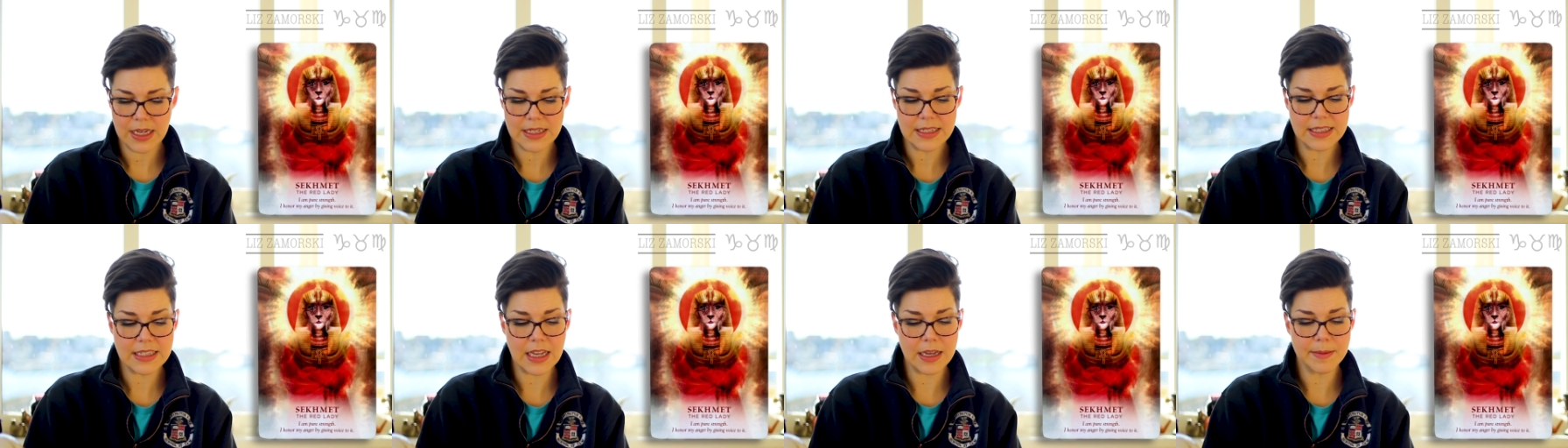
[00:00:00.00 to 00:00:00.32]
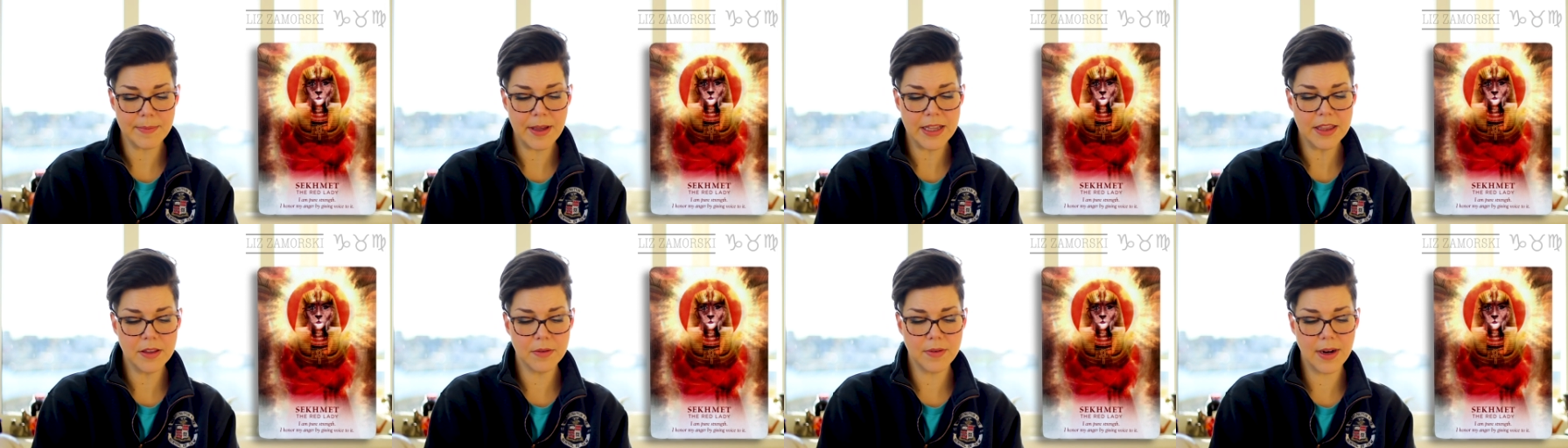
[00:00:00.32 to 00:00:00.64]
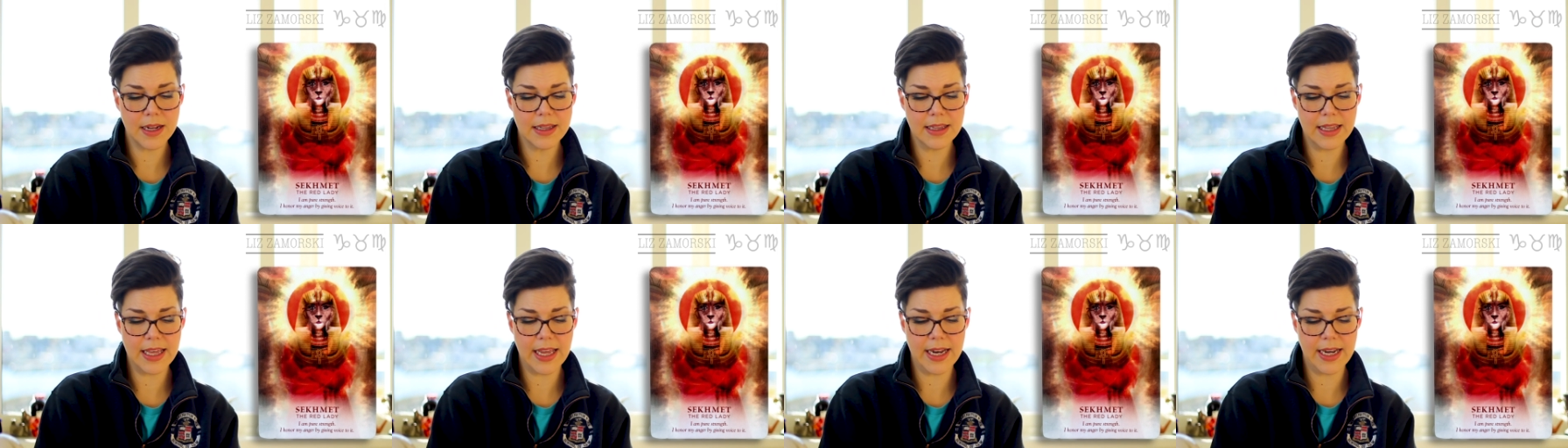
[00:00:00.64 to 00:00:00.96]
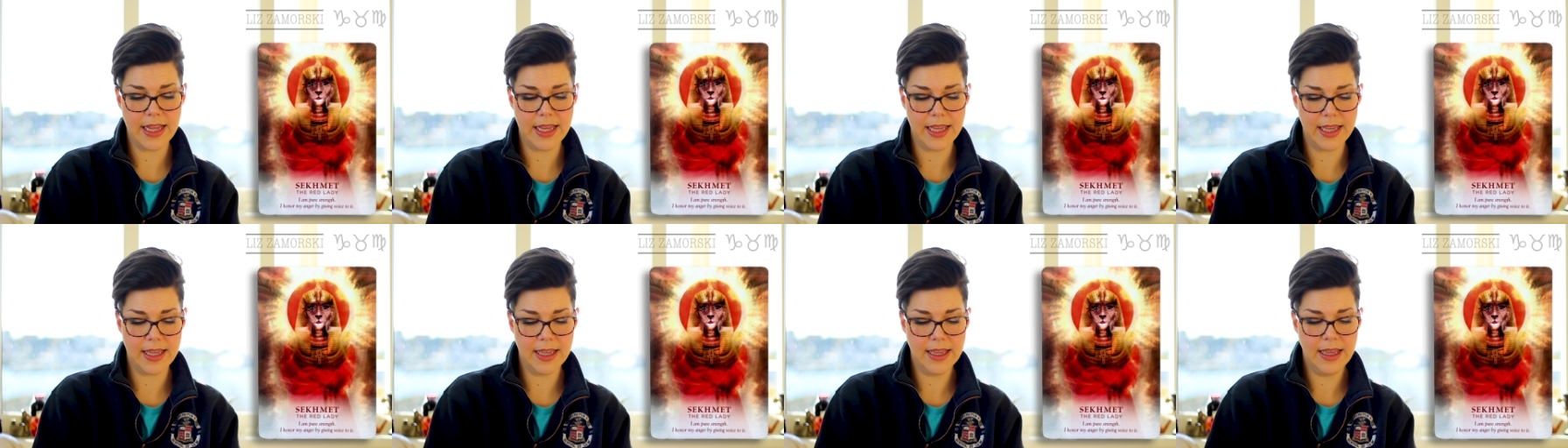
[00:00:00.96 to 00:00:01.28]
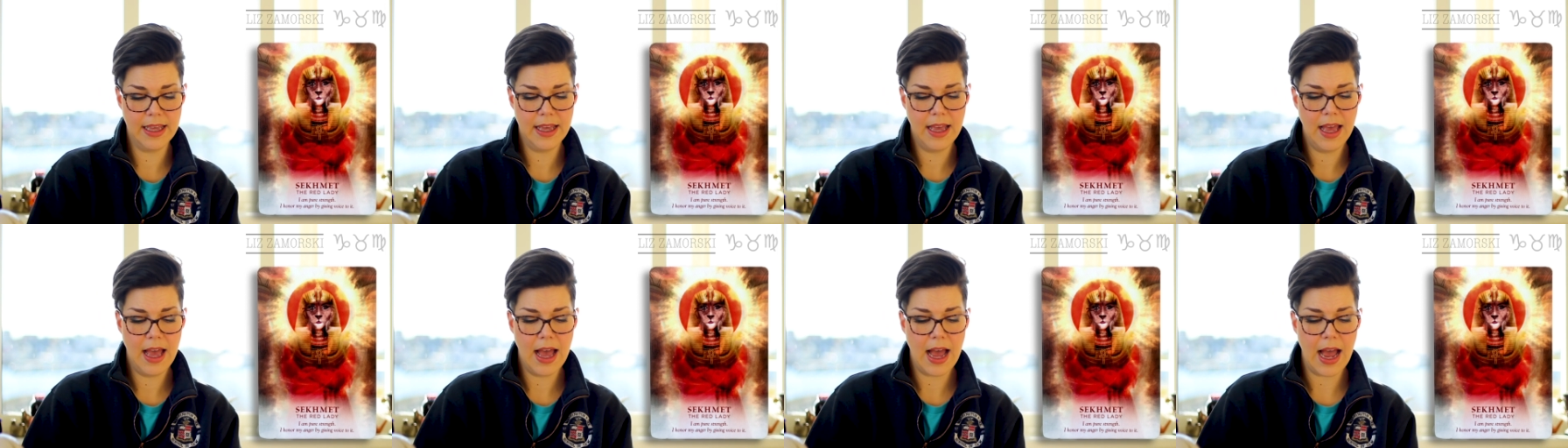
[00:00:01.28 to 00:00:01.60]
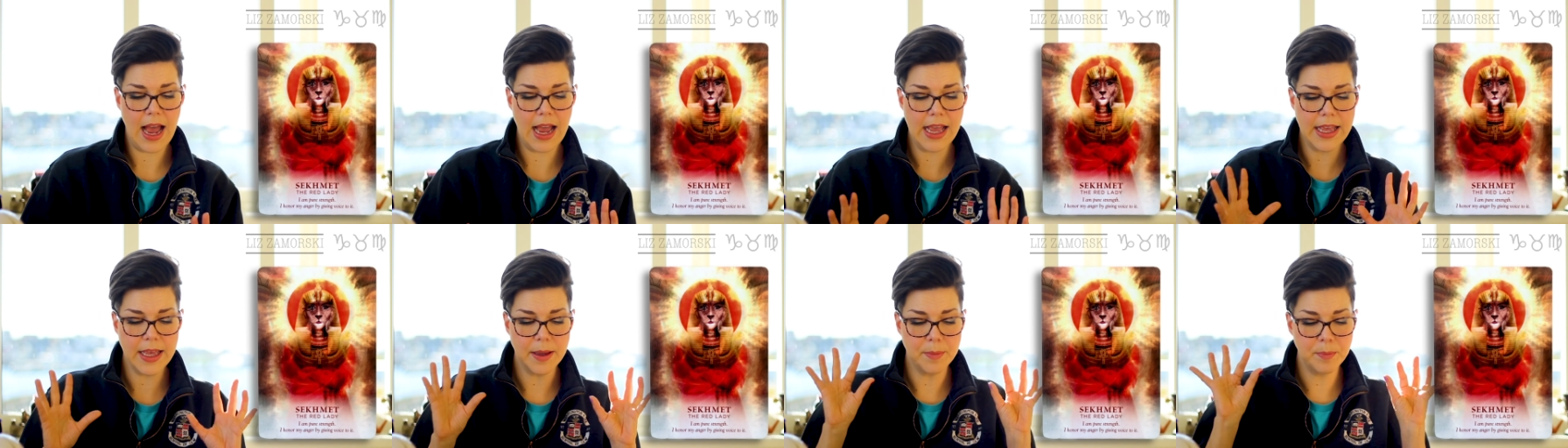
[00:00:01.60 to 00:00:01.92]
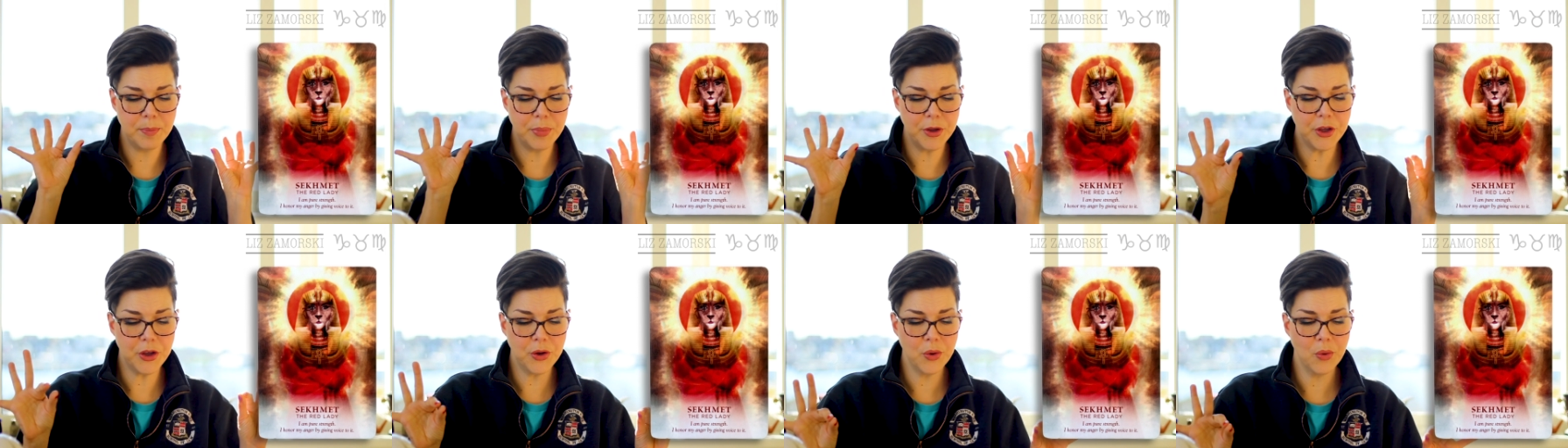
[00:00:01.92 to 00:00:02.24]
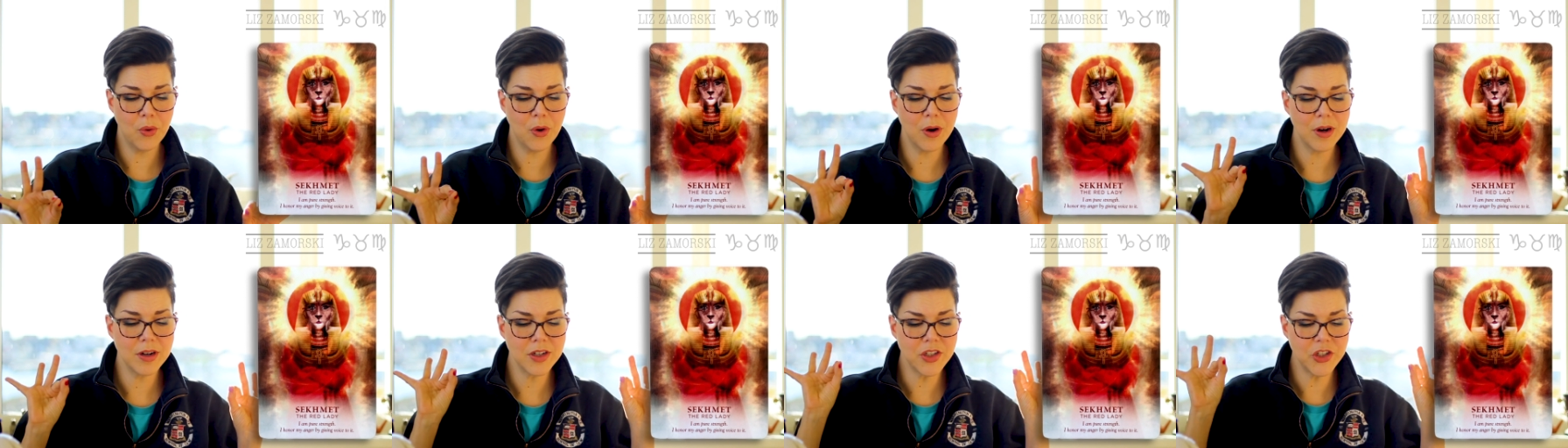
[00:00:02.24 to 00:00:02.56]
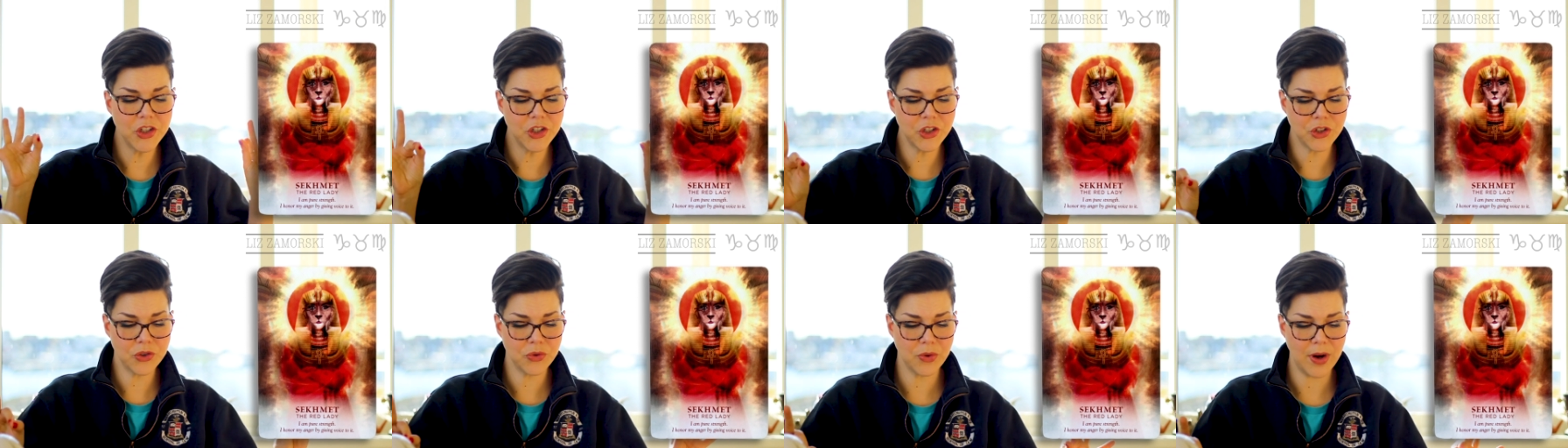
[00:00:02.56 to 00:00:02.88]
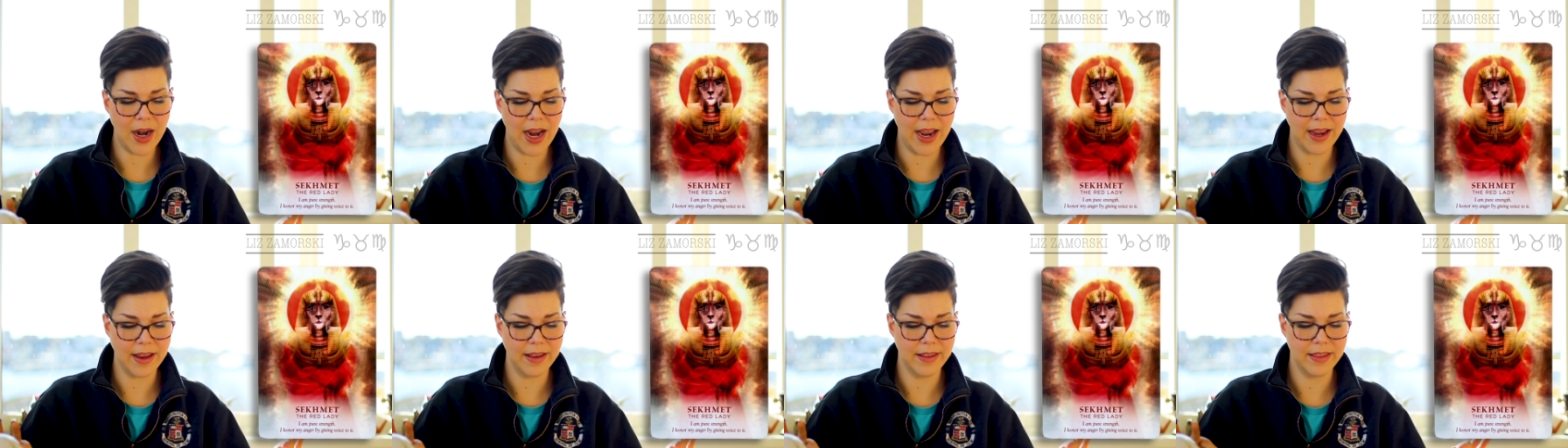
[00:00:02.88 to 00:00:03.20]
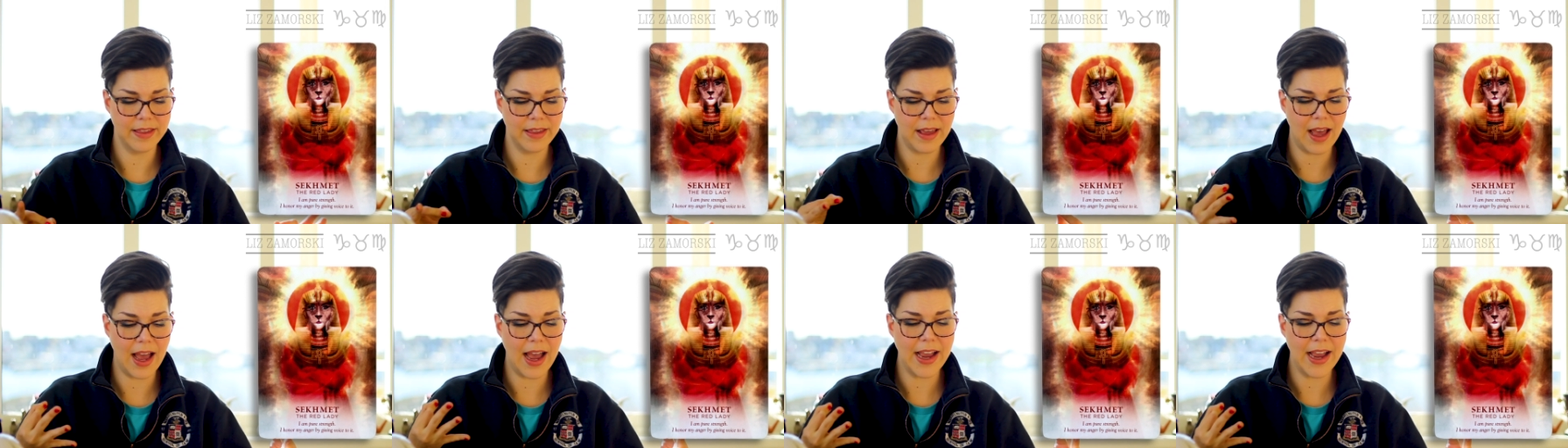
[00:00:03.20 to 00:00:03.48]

Sekhmet, the red lady. I am pure strength.